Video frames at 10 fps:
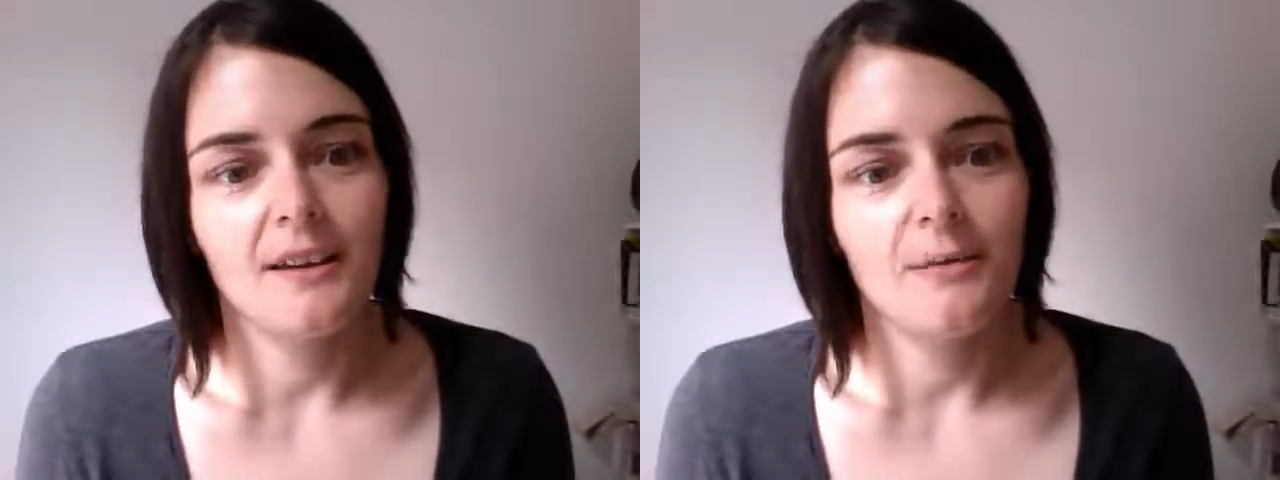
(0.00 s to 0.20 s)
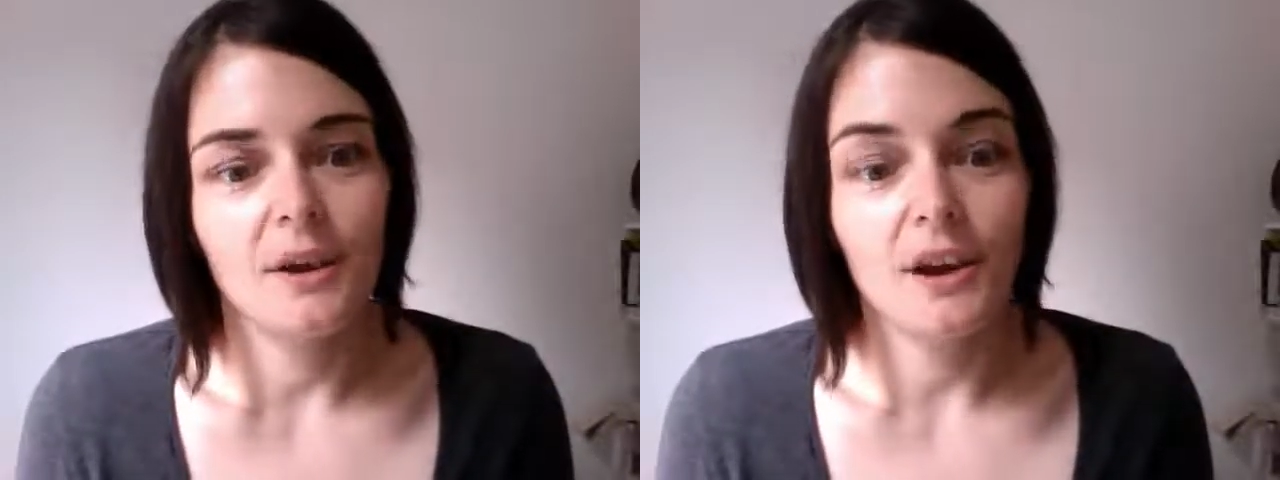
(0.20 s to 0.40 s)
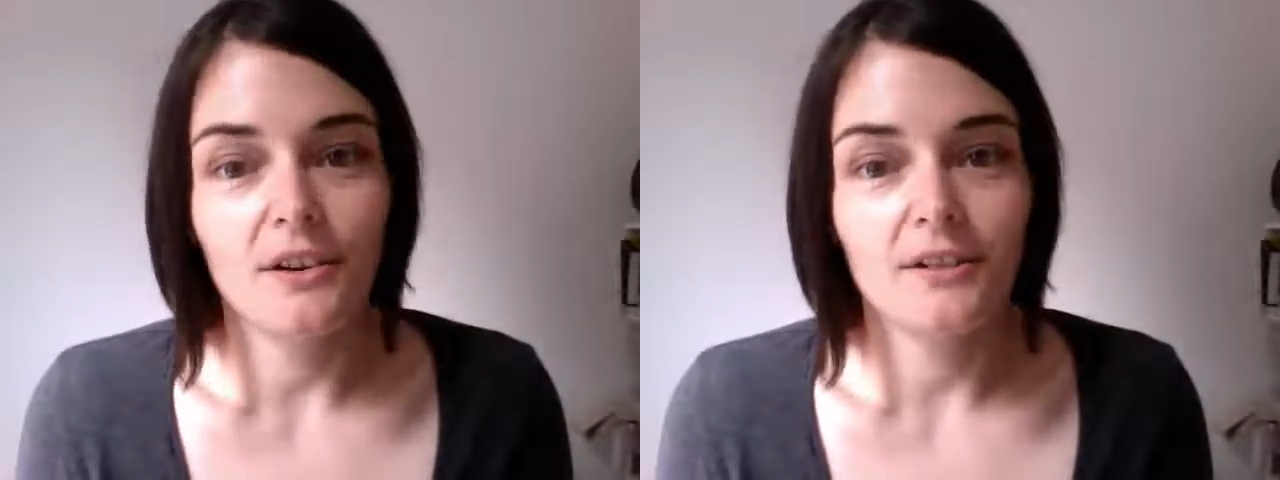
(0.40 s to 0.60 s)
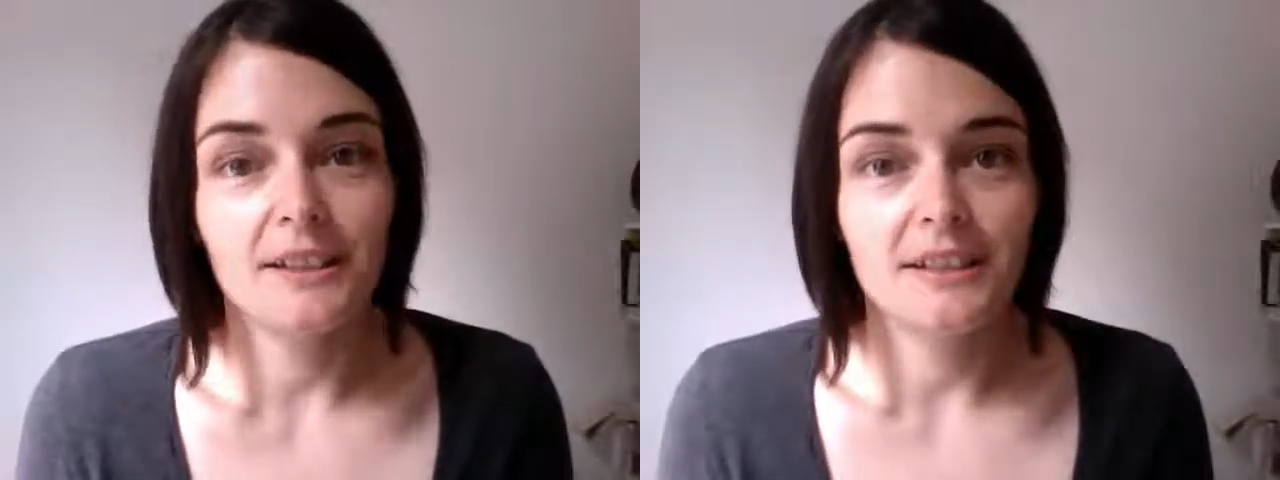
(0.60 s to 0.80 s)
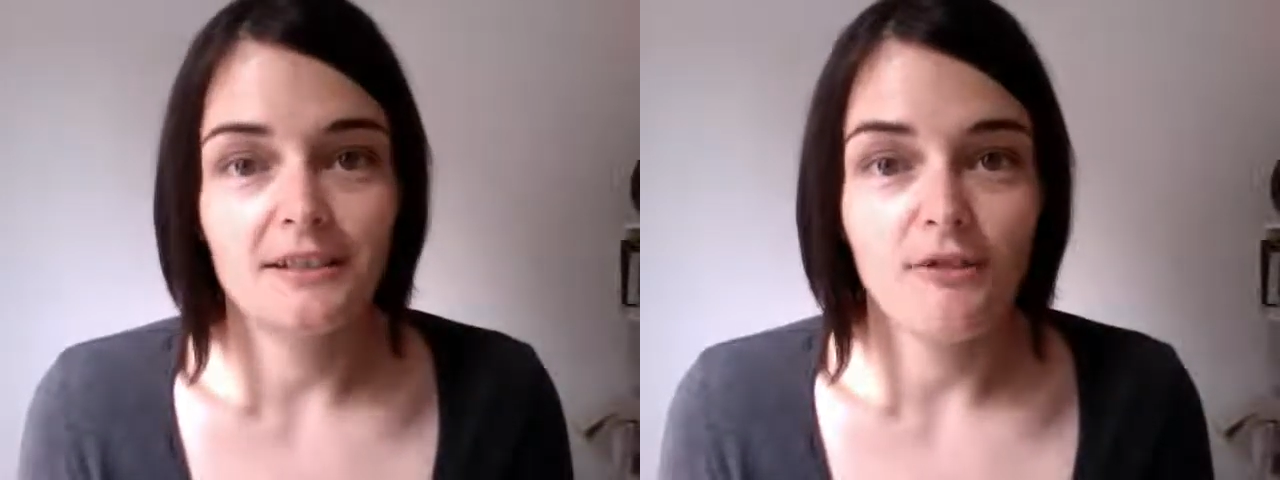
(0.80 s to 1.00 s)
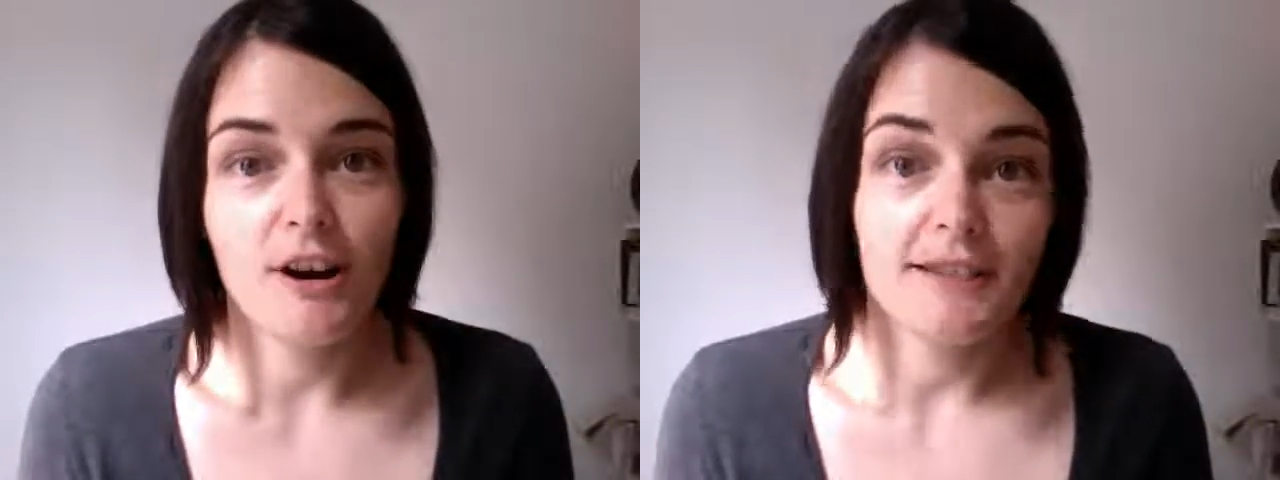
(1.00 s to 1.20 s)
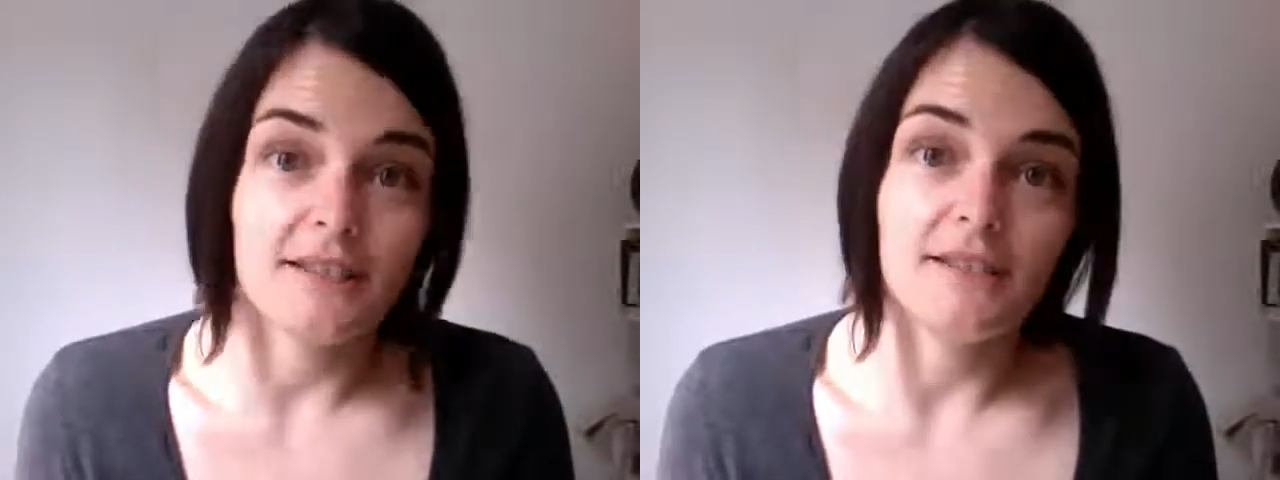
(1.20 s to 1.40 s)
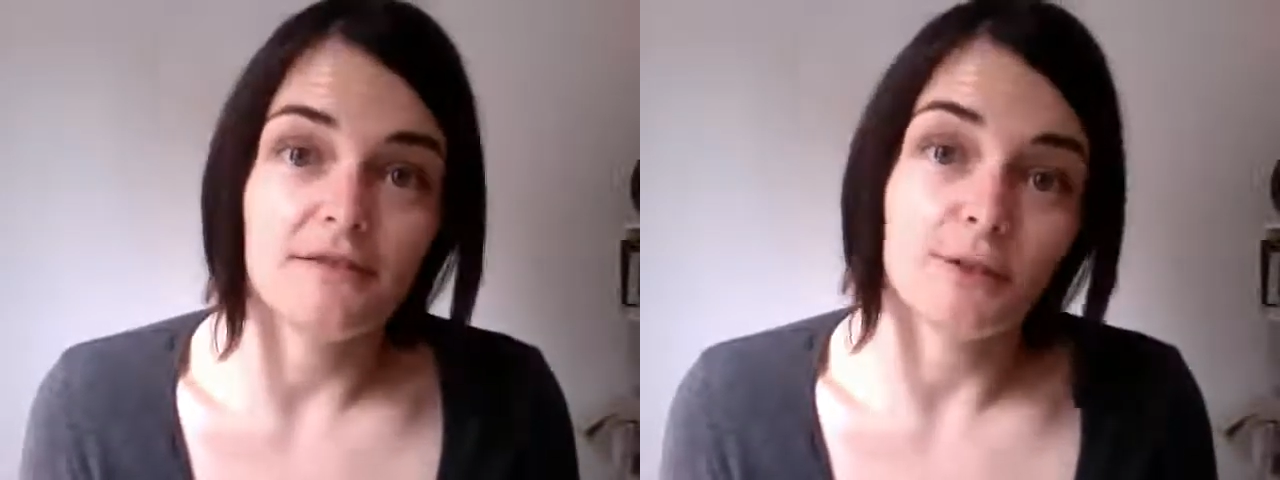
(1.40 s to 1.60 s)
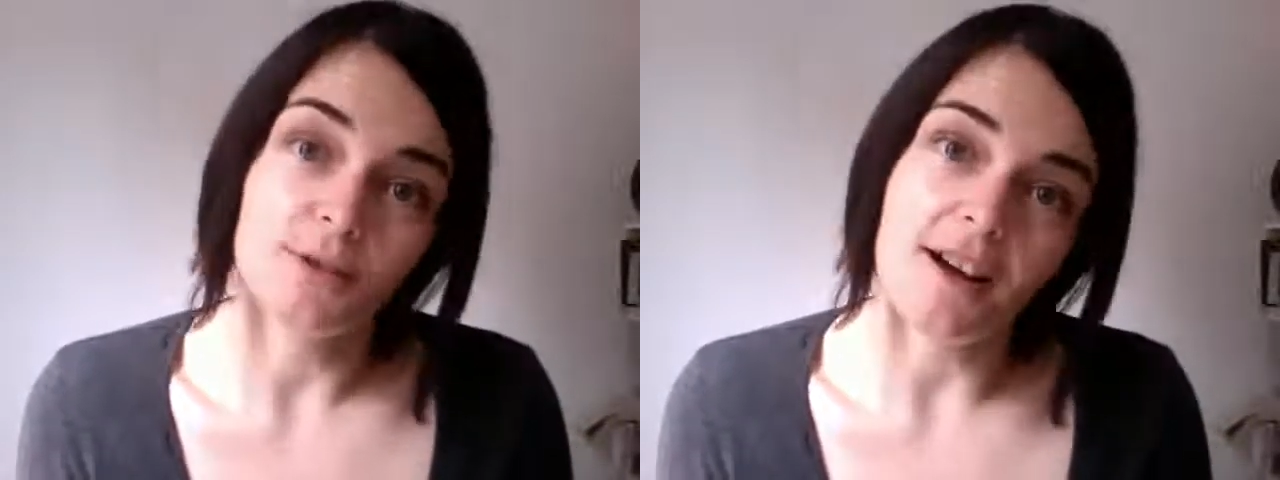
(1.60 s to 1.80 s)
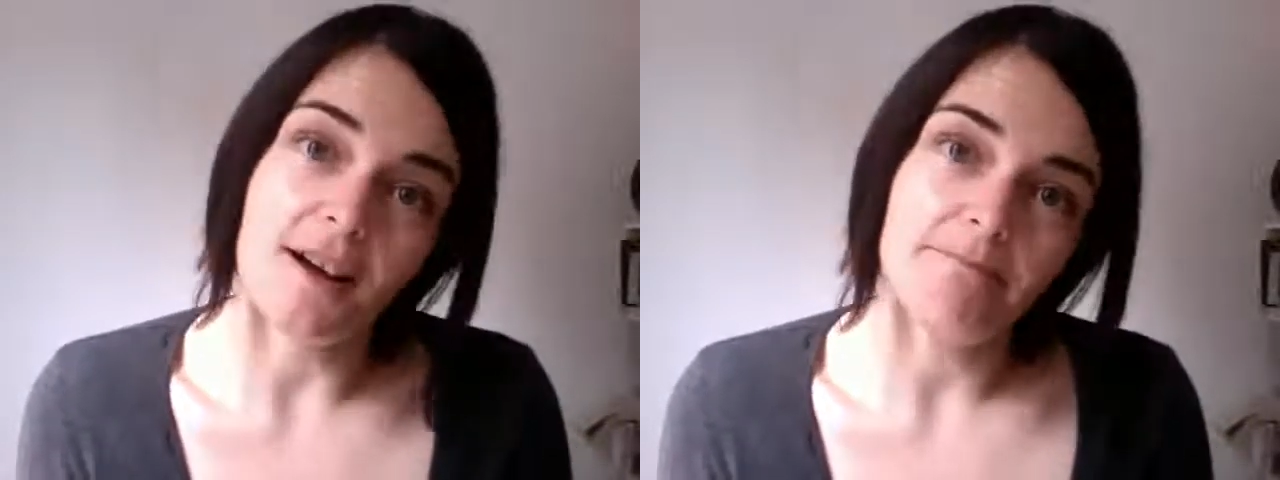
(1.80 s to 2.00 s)
am currently writing
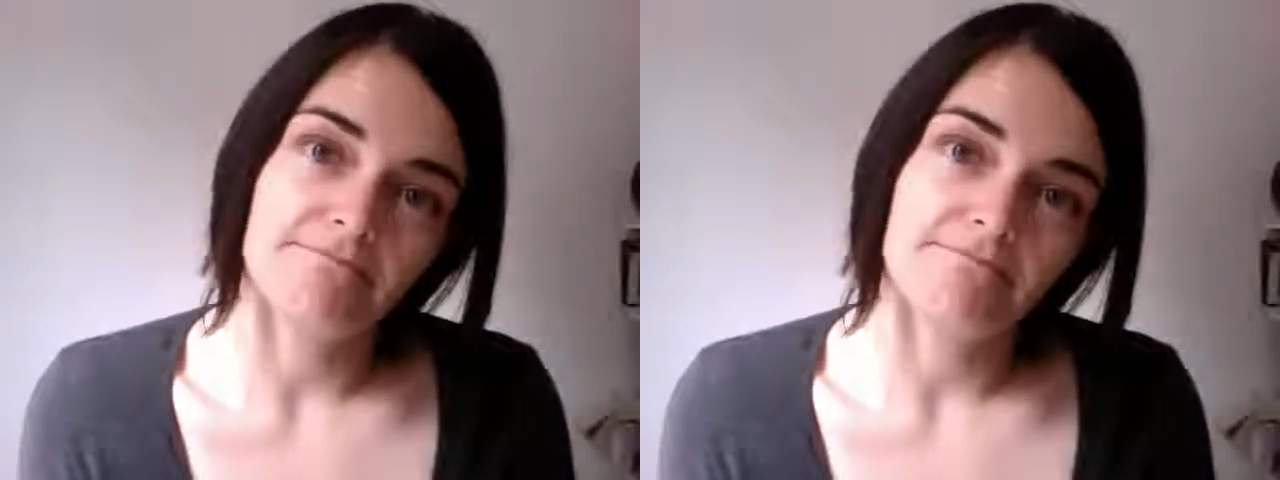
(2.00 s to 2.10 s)
full-time